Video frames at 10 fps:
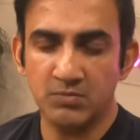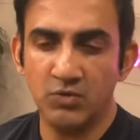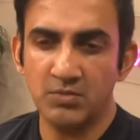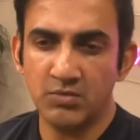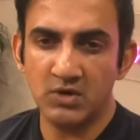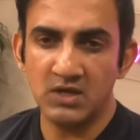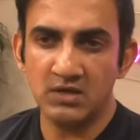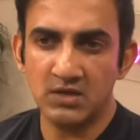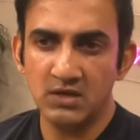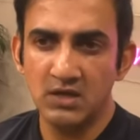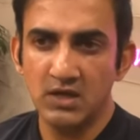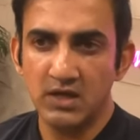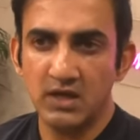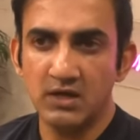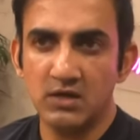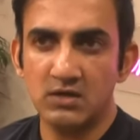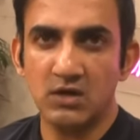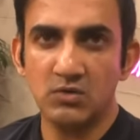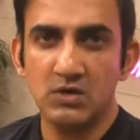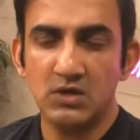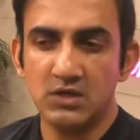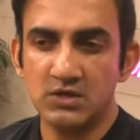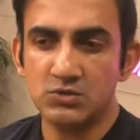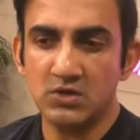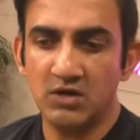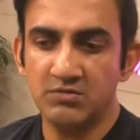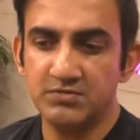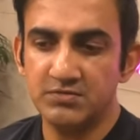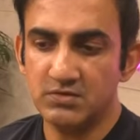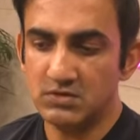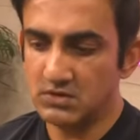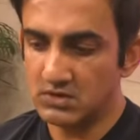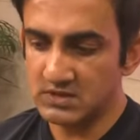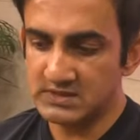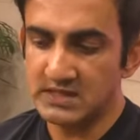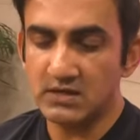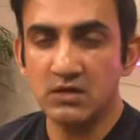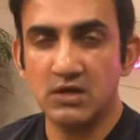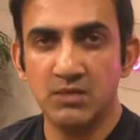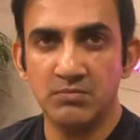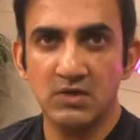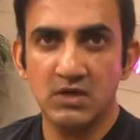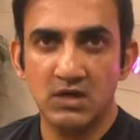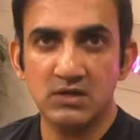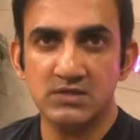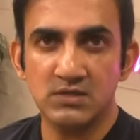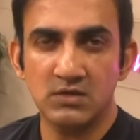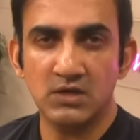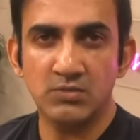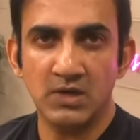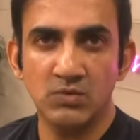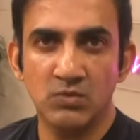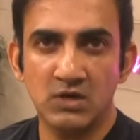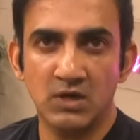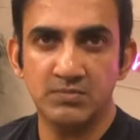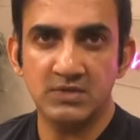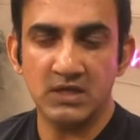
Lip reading: But more importantly, I think India now needs to have a settled team, at least at the T20 World Cup.